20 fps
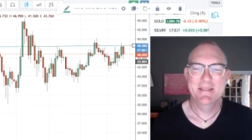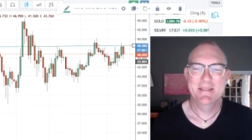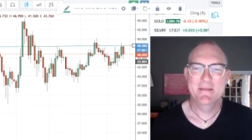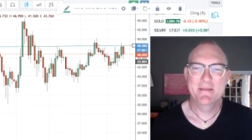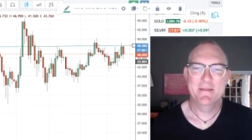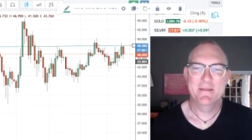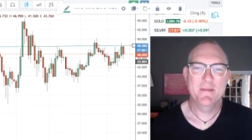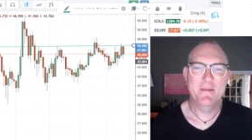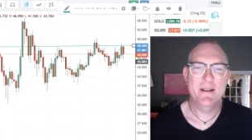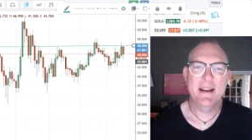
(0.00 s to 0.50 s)

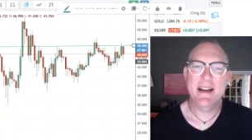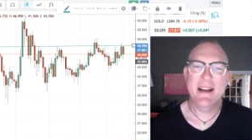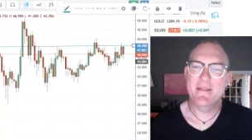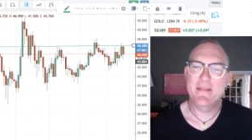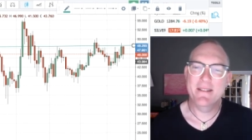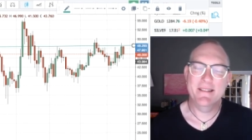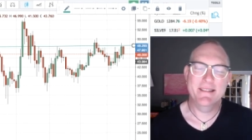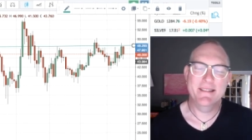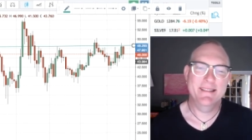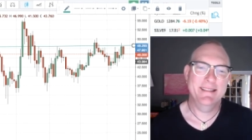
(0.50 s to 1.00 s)

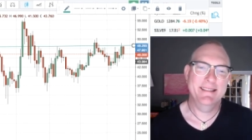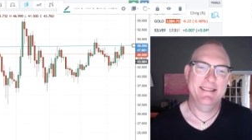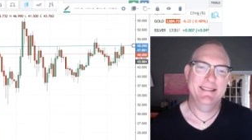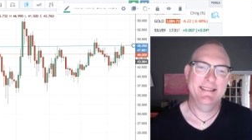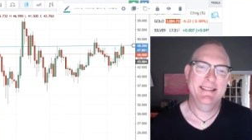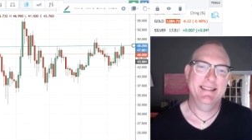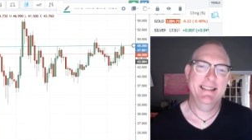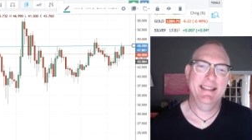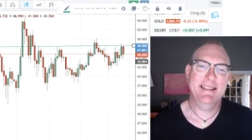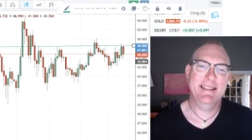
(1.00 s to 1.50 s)
Whatever.
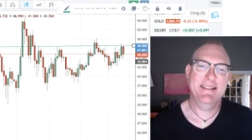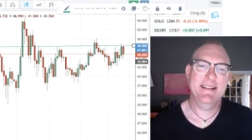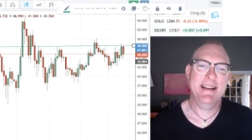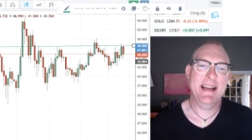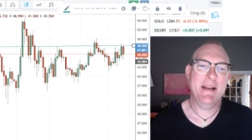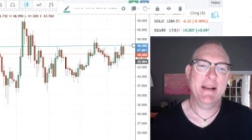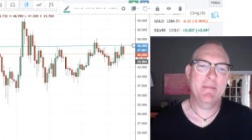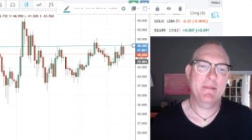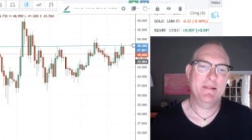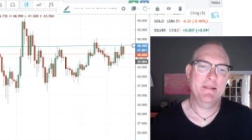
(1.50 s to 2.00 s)
It could
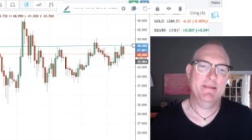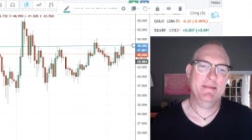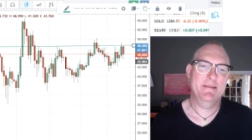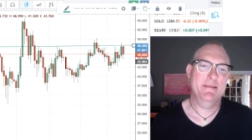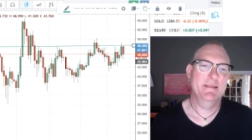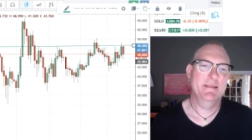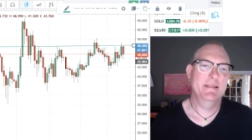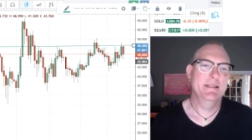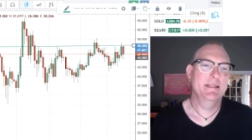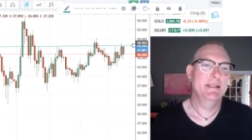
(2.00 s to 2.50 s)
happen.
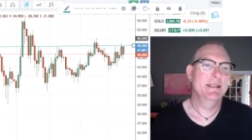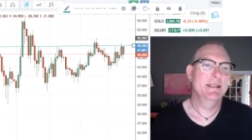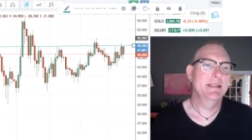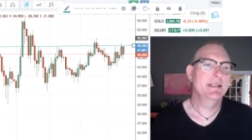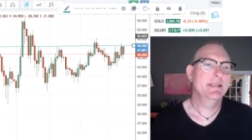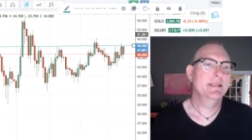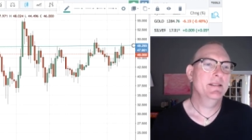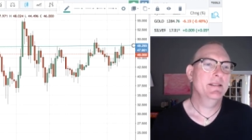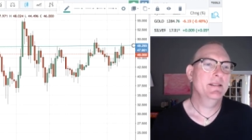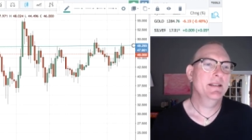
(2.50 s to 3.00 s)

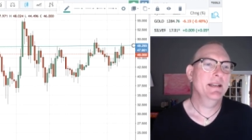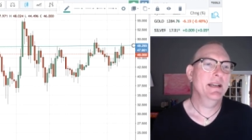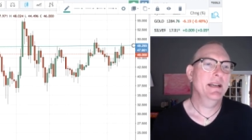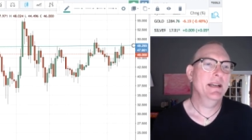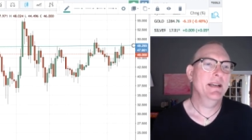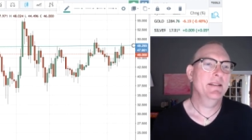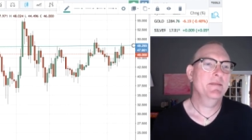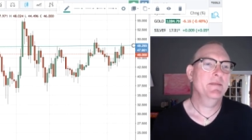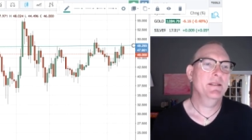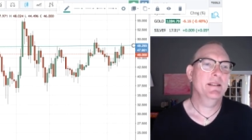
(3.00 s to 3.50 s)
So
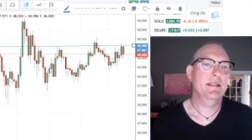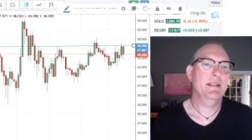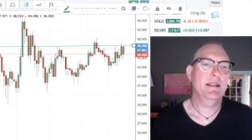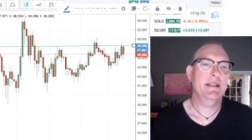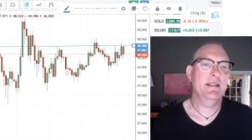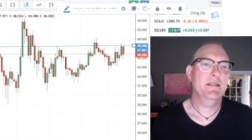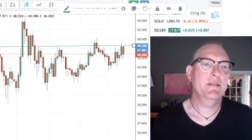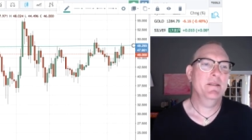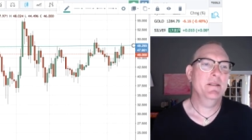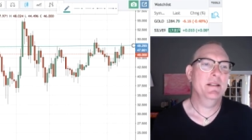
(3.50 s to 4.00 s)
again, with
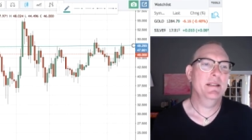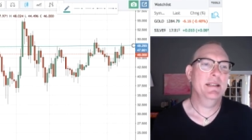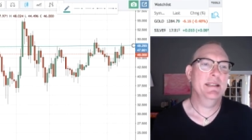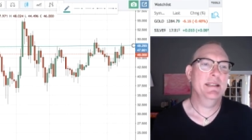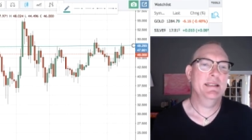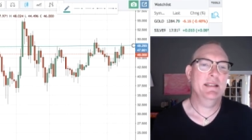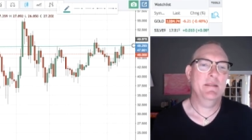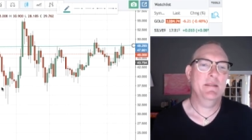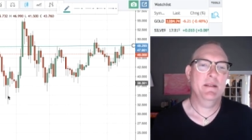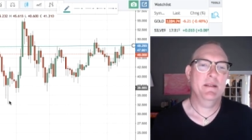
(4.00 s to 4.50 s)
Litecoin,
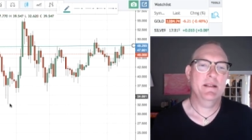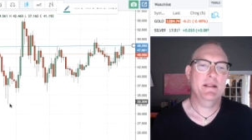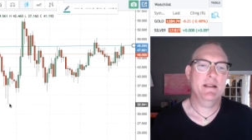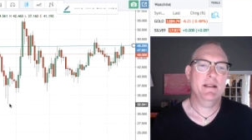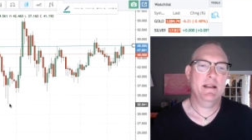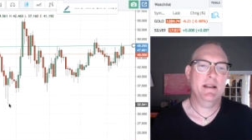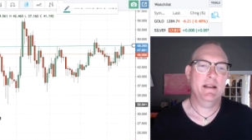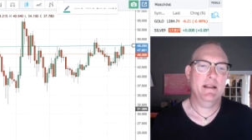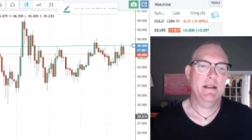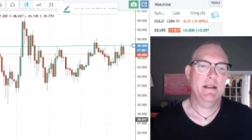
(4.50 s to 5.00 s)
as I've been
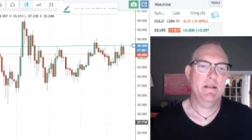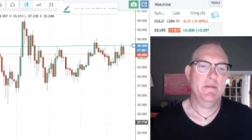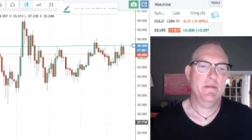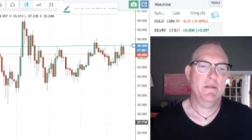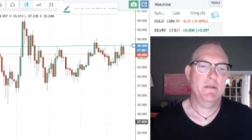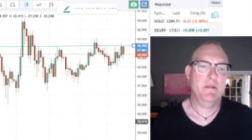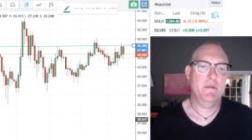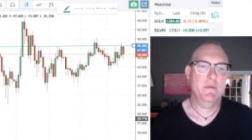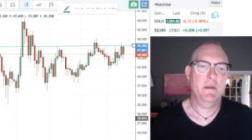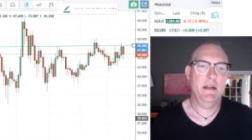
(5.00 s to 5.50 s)
saying now
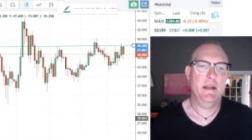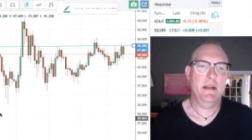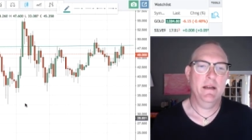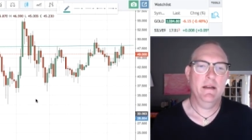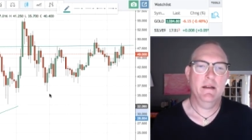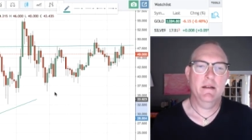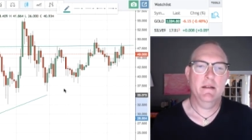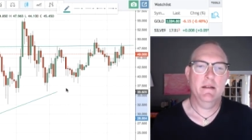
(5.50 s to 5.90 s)
for a week,